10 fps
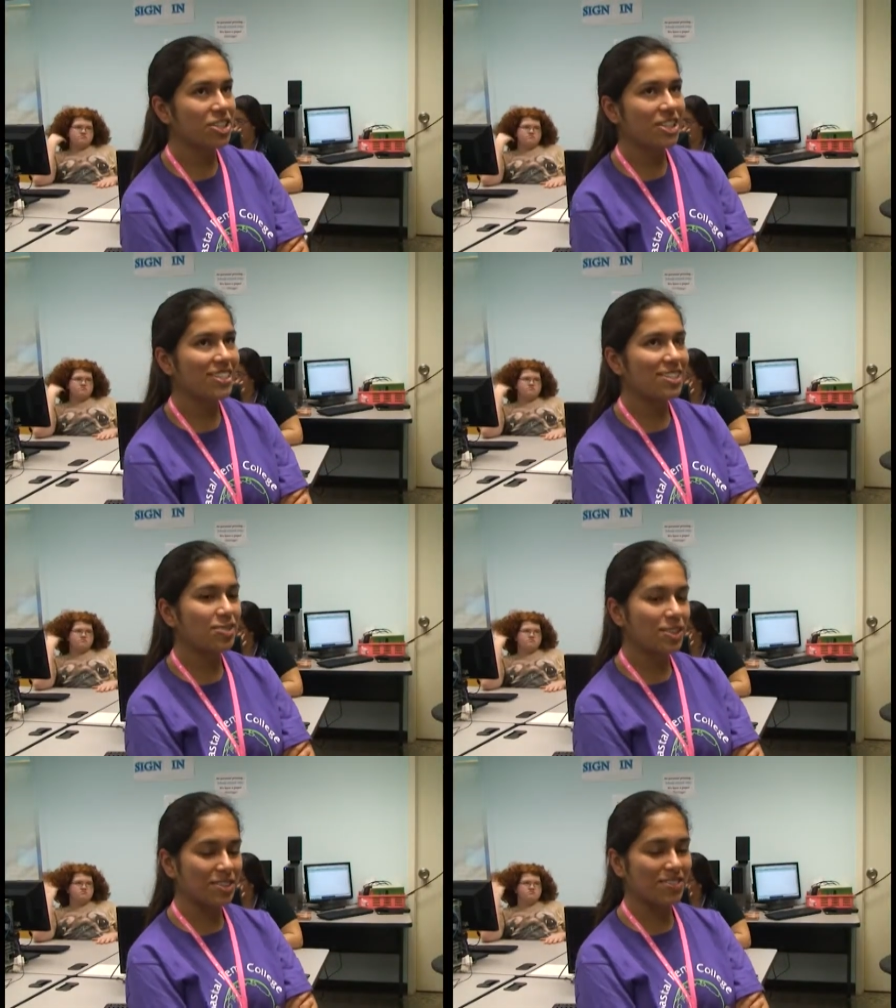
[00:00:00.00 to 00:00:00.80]
cheese,
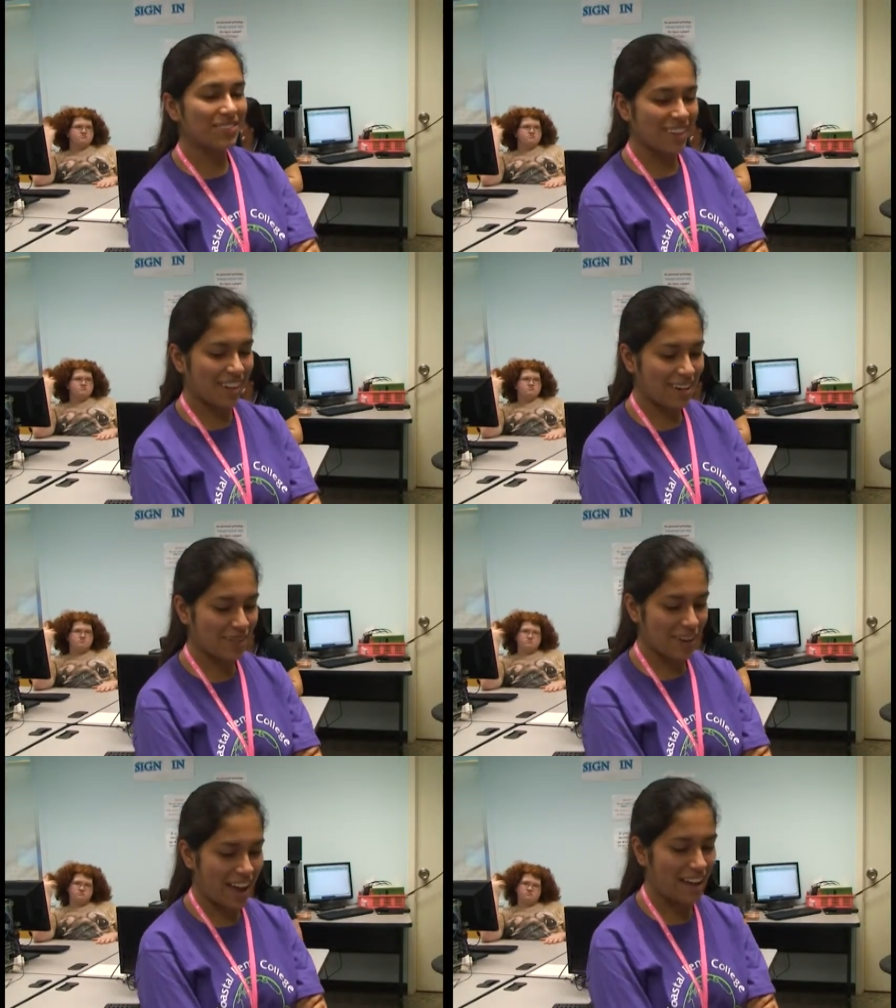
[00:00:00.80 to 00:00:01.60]
well, I
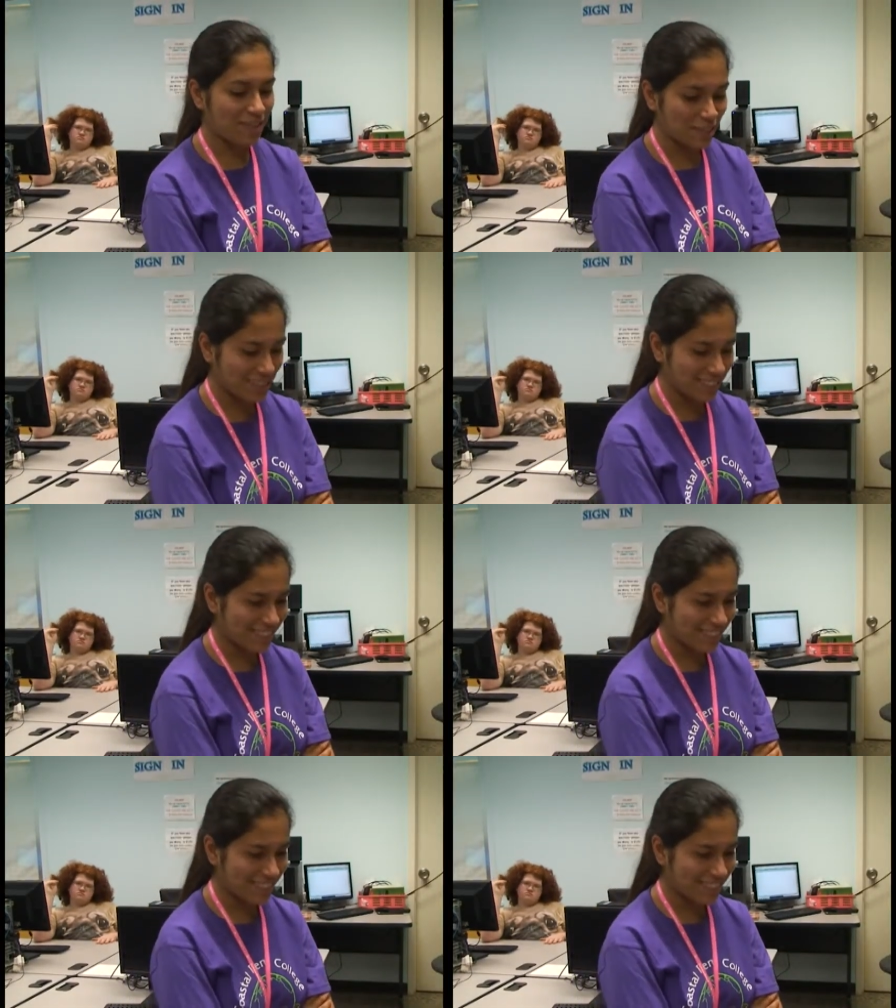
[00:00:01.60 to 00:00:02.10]
don't have one.